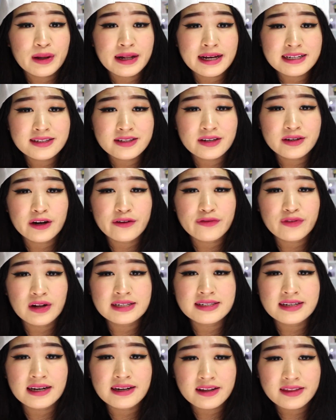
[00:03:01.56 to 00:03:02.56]
Please do not
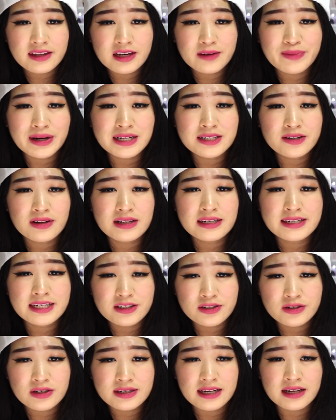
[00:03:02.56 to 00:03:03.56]
flush anything but toilet
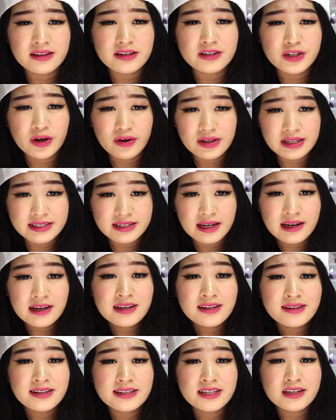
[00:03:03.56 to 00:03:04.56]
tissue down the toilet.
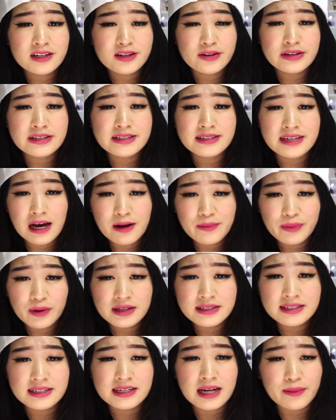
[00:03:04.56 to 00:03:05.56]
This includes
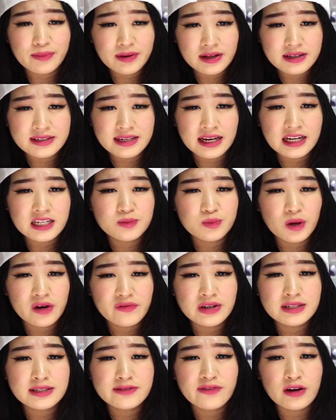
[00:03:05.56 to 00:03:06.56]
tampons, napkins,
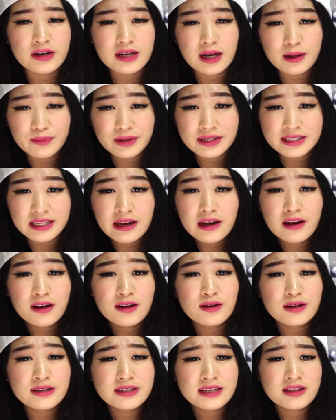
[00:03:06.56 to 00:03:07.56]
ex-boyfriends, phone numbers,
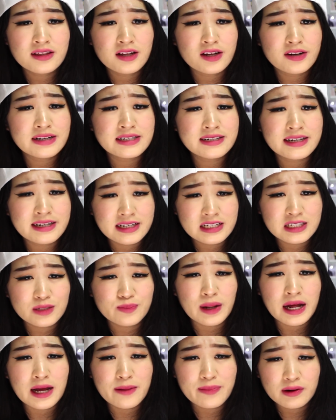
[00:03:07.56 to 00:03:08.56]
losing lottery
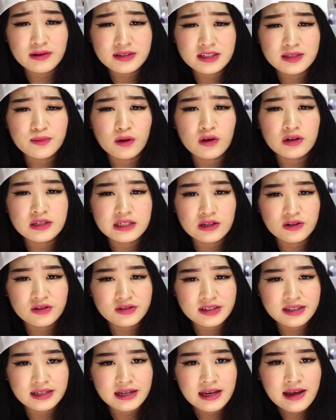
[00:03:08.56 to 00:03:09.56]
tickets, playbills, small
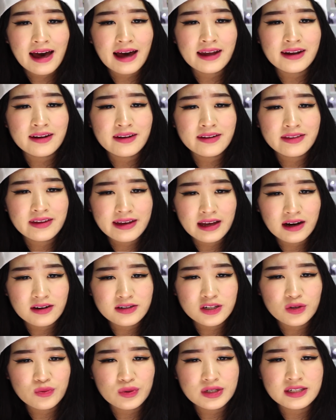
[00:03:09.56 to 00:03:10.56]
children, and anything
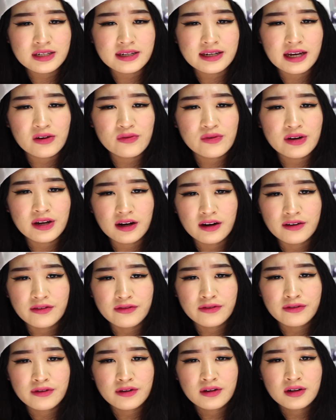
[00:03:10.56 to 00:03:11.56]
else you wish to get rid
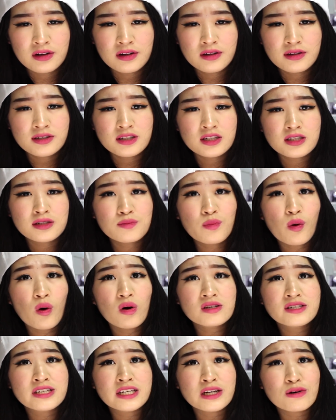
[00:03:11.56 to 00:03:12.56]
of.
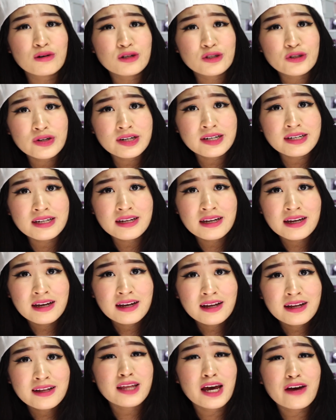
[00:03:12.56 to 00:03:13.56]
Small children?
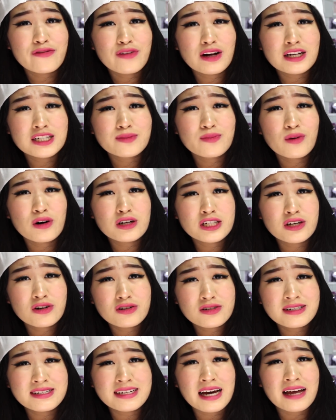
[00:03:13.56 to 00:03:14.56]
They flush small
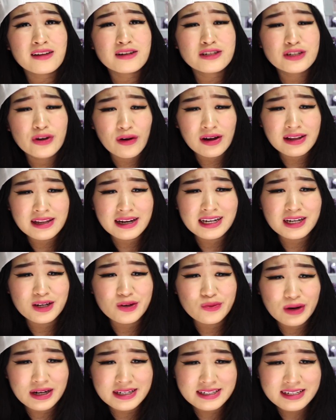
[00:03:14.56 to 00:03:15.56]
children down the toilet?
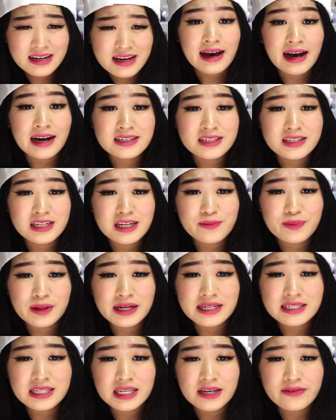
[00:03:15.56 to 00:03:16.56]
What? Actually,
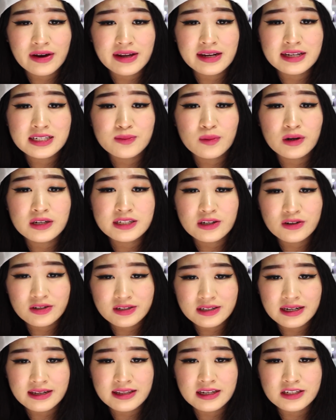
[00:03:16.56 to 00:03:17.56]
please leave any small
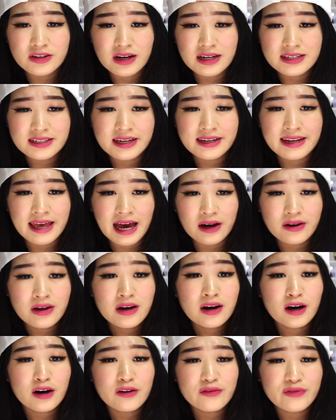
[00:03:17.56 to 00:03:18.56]
children in the trash can out
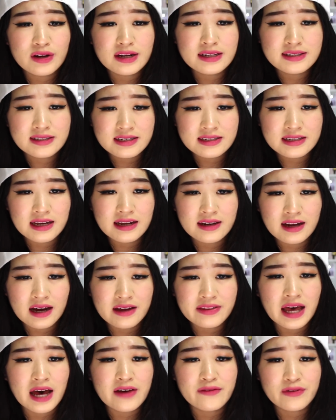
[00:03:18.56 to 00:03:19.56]
on 46th and
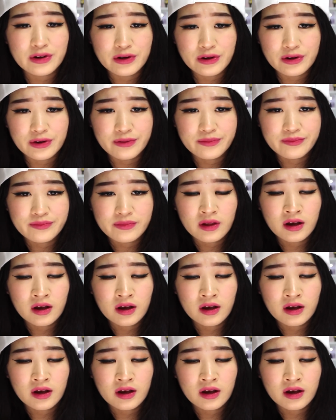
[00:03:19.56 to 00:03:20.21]
9th Avenue.